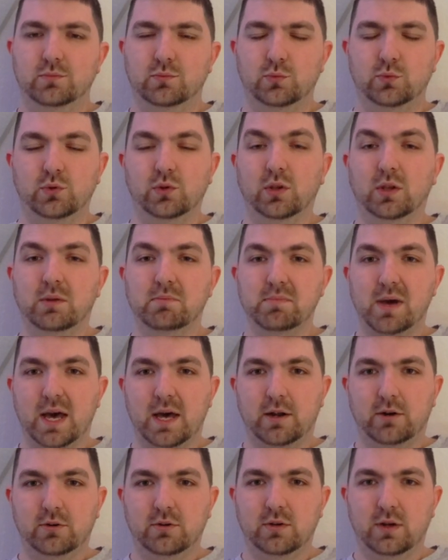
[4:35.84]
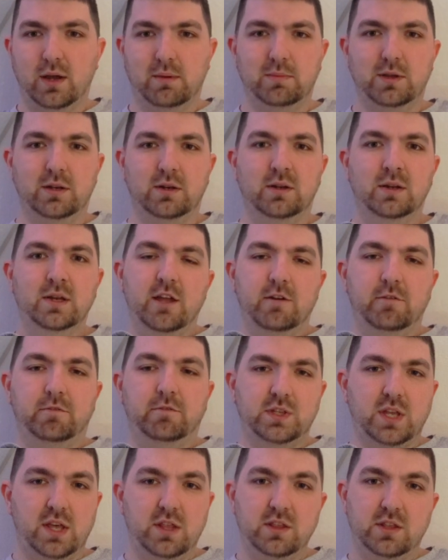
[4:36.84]
really matter. I mean, if
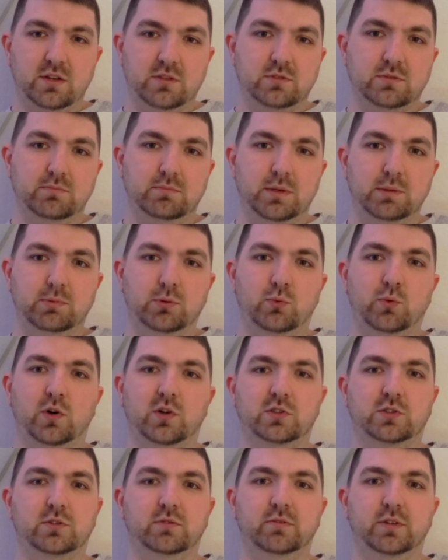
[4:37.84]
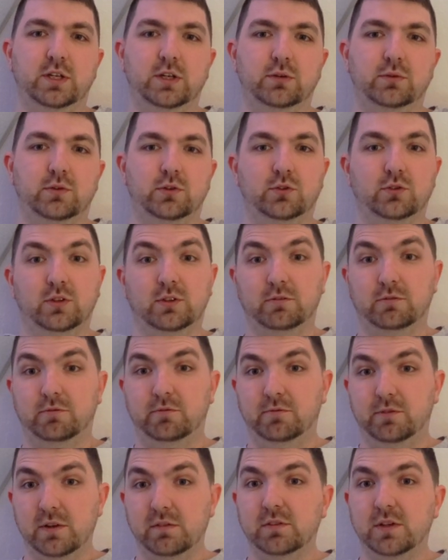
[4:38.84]
10,000 people watched the video and only
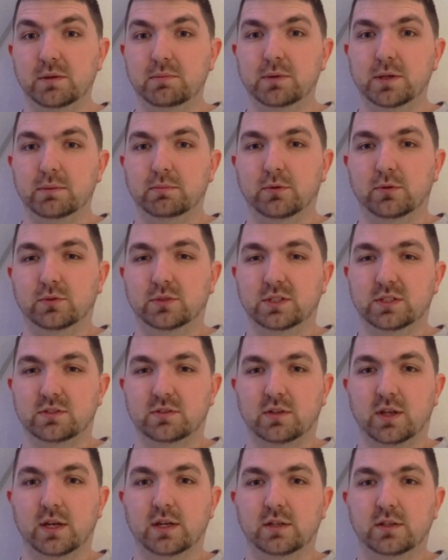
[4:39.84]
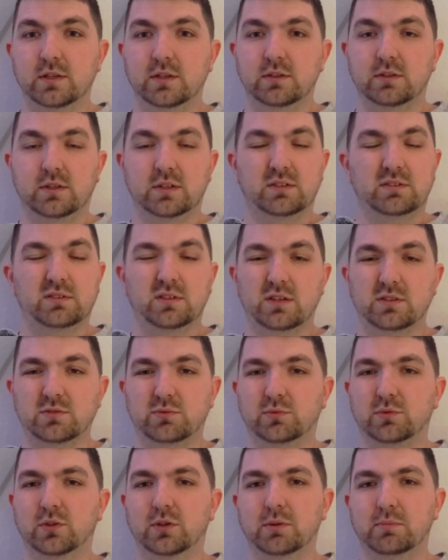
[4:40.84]
50 people disliked it, it
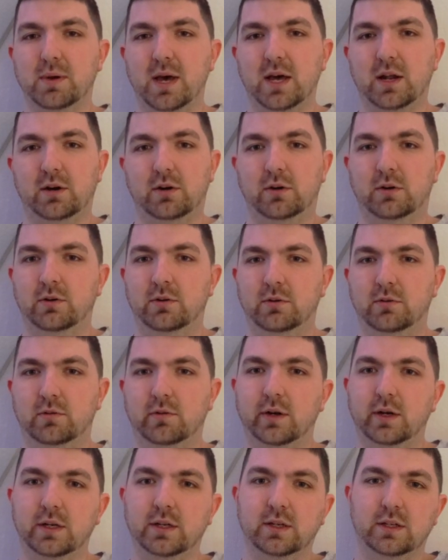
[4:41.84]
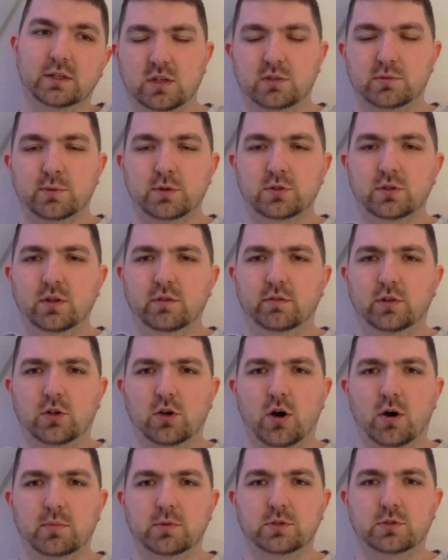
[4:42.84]
doesn't really matter, right? Especially if the
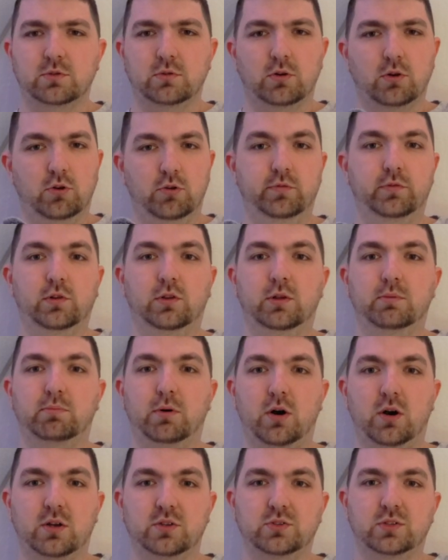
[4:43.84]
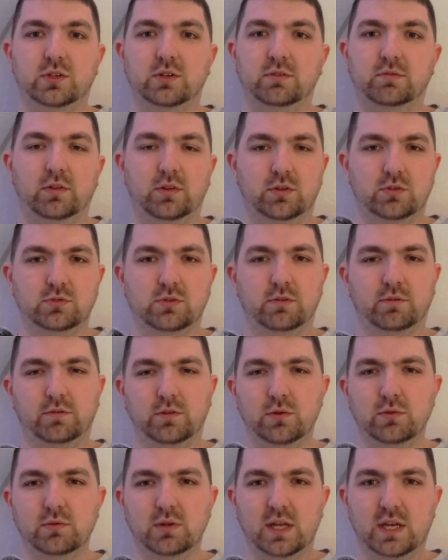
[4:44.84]
comments are overly positive and there's a
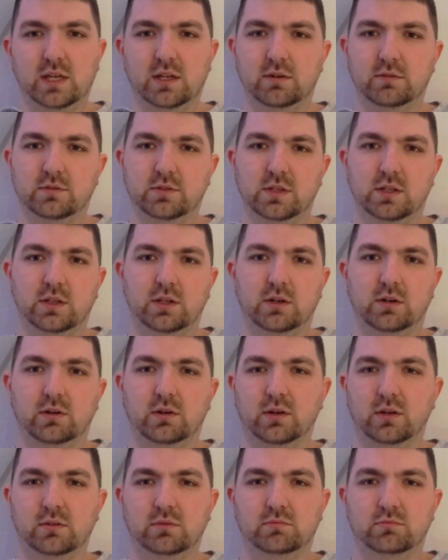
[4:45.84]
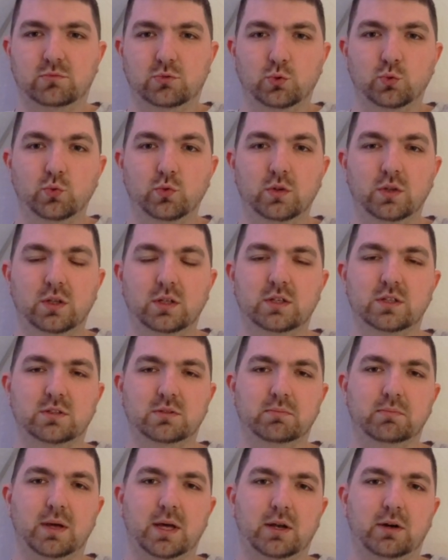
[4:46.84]
few negatives in there. It really
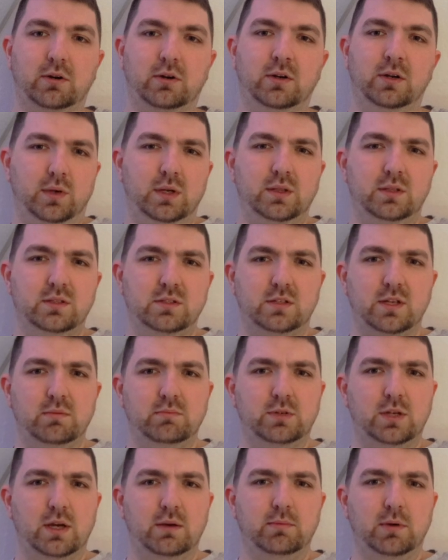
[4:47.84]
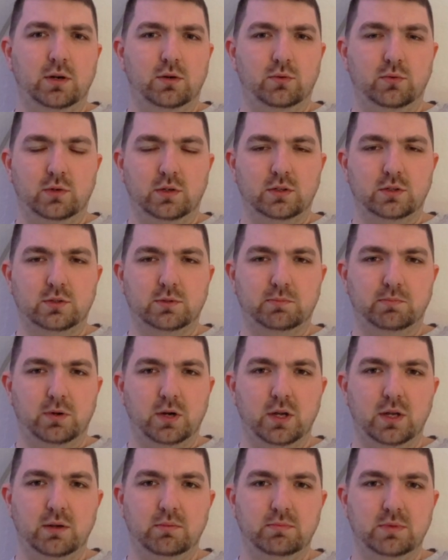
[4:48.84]
doesn't matter. But at the same time, I don't want to
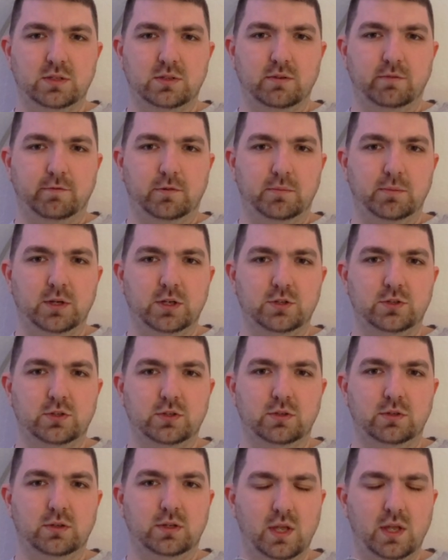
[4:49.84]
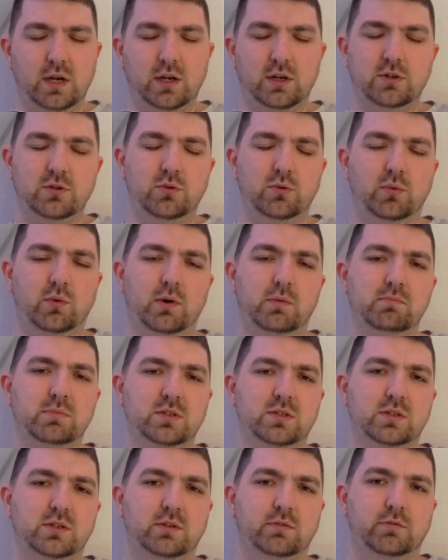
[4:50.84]
spread misinformation, and I don't want
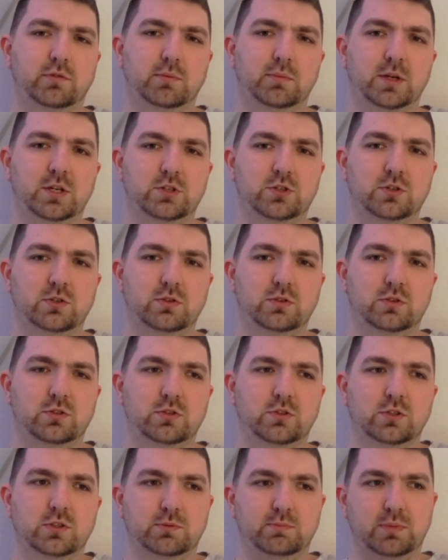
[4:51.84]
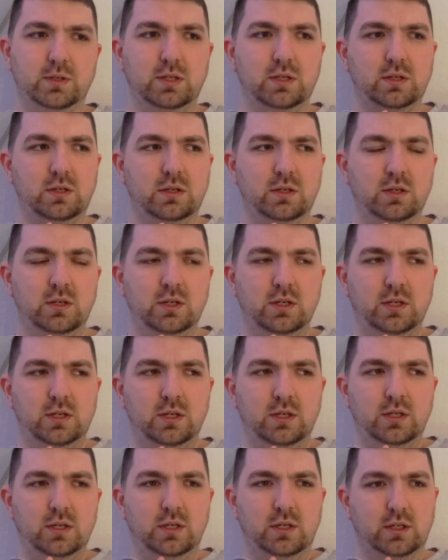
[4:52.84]
misinformation to just be
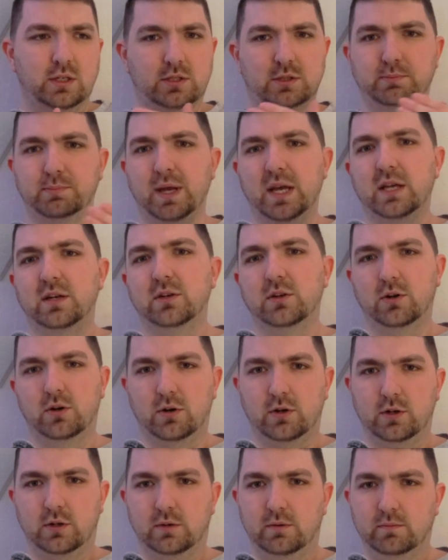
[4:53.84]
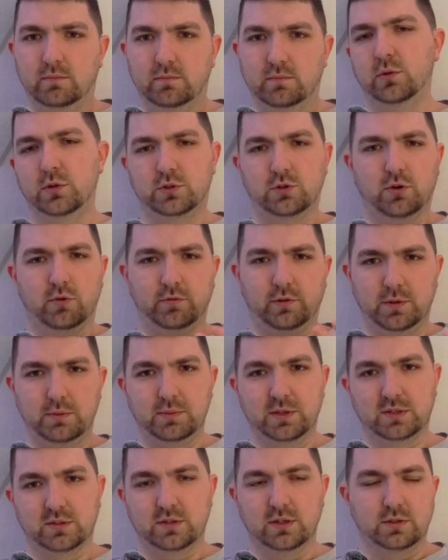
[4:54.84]
expanded on. which hopefully
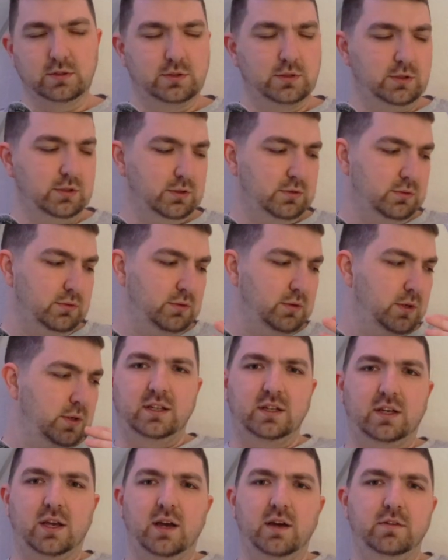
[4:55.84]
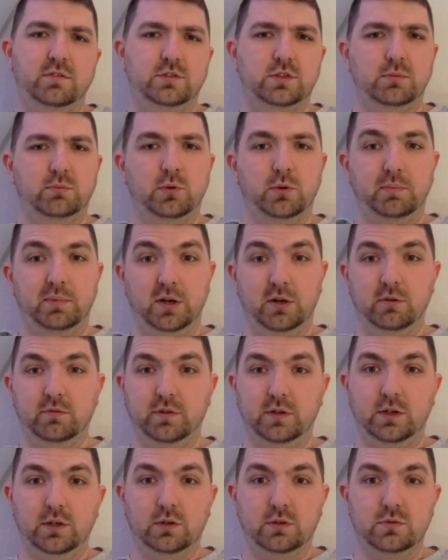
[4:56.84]
makes sense to you. Like, I have some repair
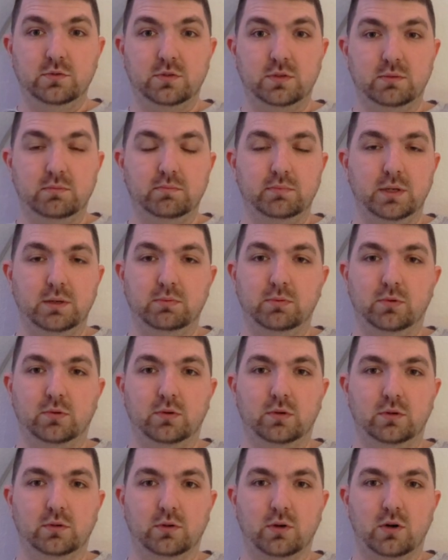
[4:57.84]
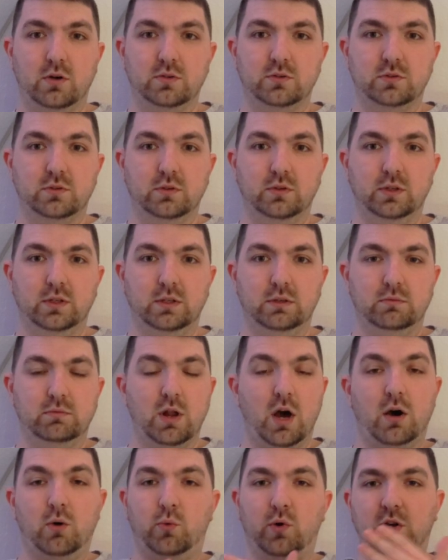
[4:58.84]
videos and people are constantly
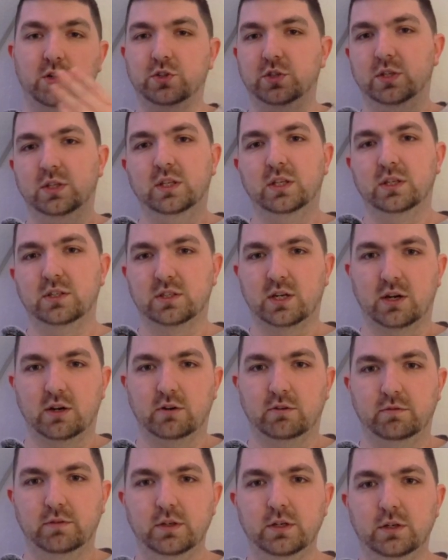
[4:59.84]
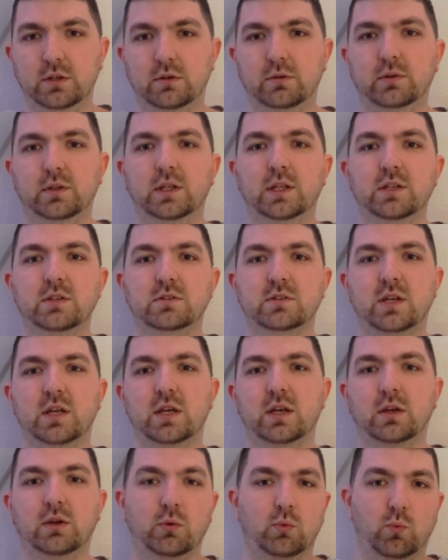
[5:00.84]
not watching the entire video and then
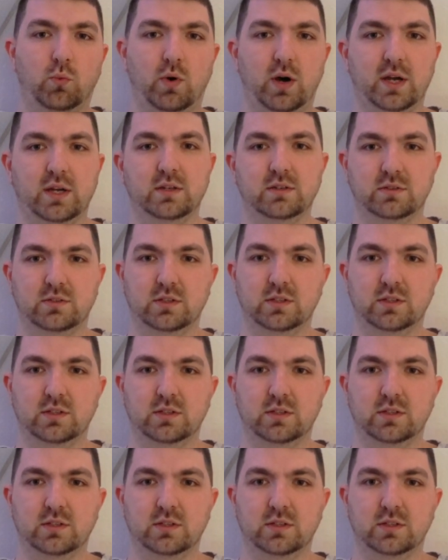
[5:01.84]
saying, why is